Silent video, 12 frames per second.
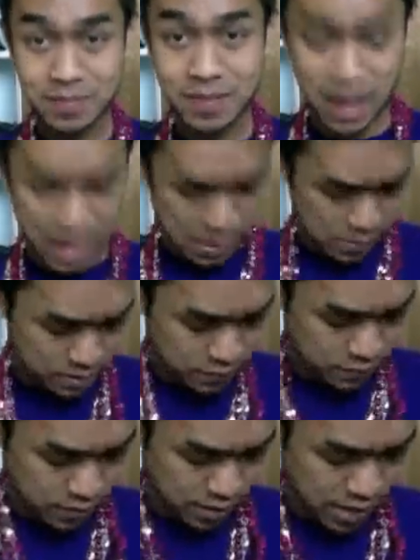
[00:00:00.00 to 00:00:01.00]
I went for
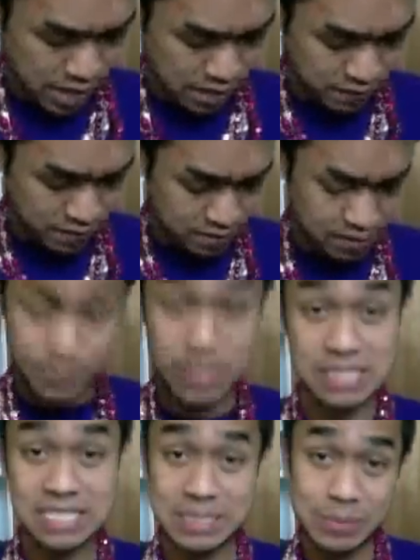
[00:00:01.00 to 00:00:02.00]
a conference and met
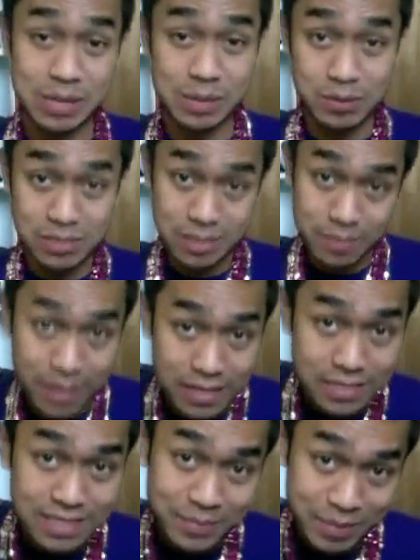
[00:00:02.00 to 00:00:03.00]
some of the most
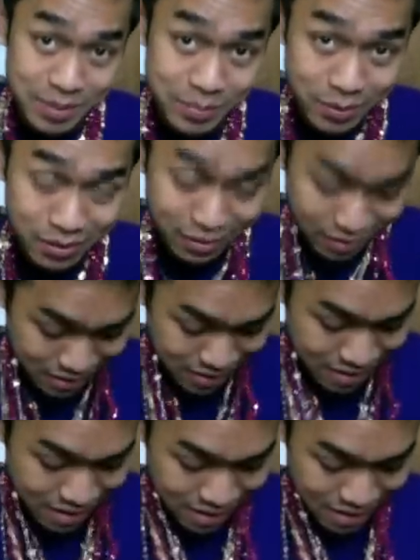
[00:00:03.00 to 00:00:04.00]
amazing people
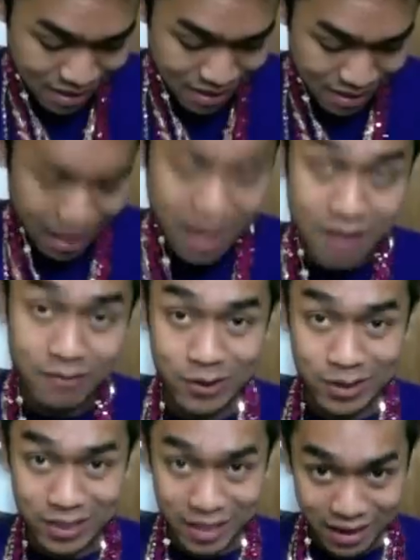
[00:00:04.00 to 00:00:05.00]
ever
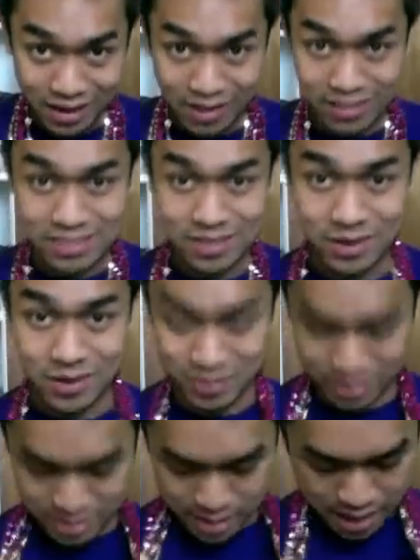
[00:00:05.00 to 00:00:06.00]
there. So
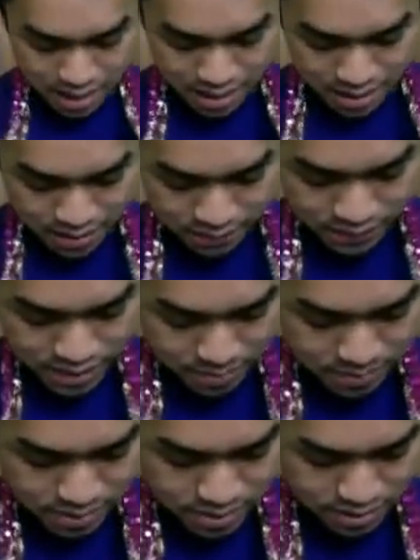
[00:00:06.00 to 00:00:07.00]
I have kept
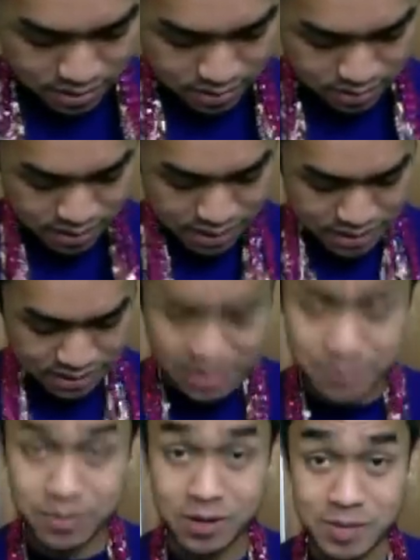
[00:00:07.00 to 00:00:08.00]
these. I got these on
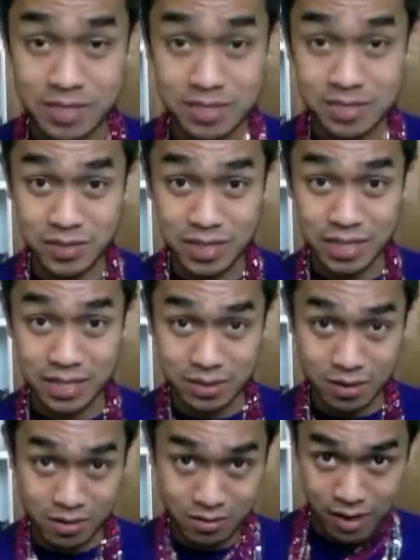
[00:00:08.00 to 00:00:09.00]
Bourbon Street.
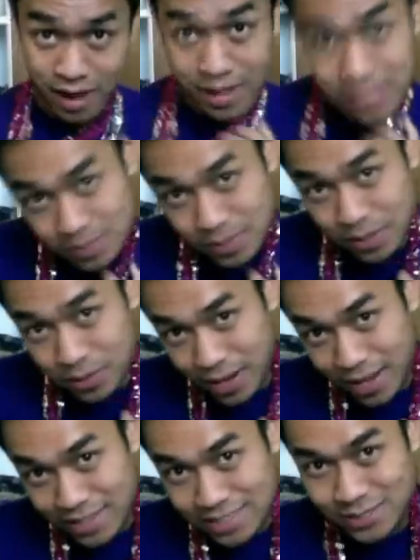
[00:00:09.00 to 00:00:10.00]
Don't ask me what I had
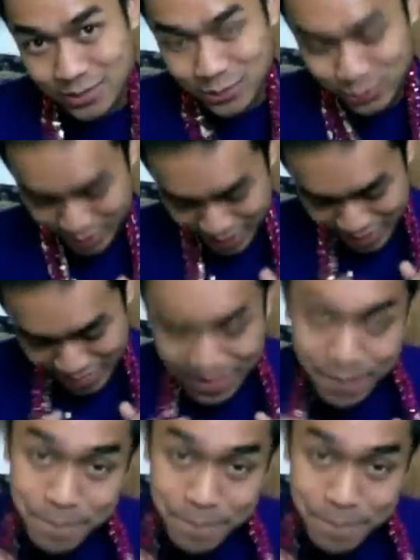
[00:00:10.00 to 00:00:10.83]
to do to get them